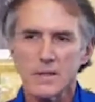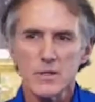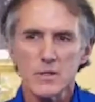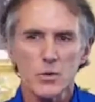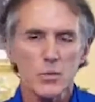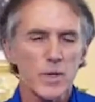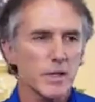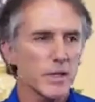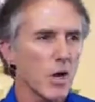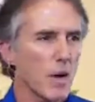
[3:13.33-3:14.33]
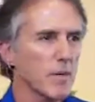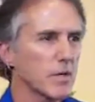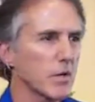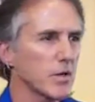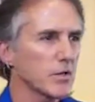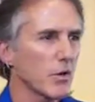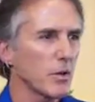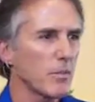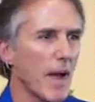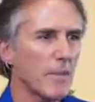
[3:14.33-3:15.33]
These are weekly commentaries
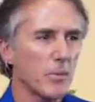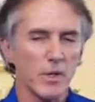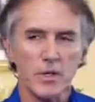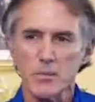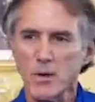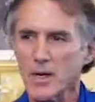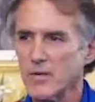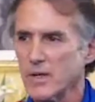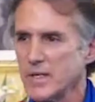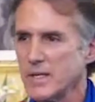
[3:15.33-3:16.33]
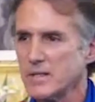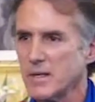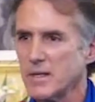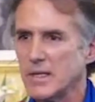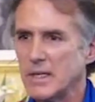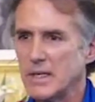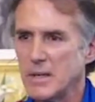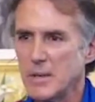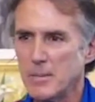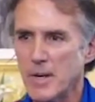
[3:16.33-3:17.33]
on the Bible and the Bhagavad Gita
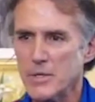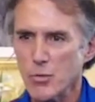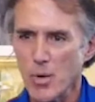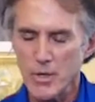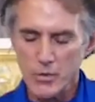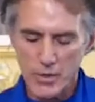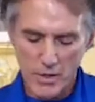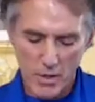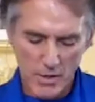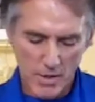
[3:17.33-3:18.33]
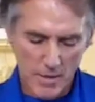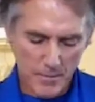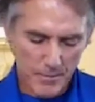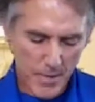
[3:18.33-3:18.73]
by Swami Kriyananda.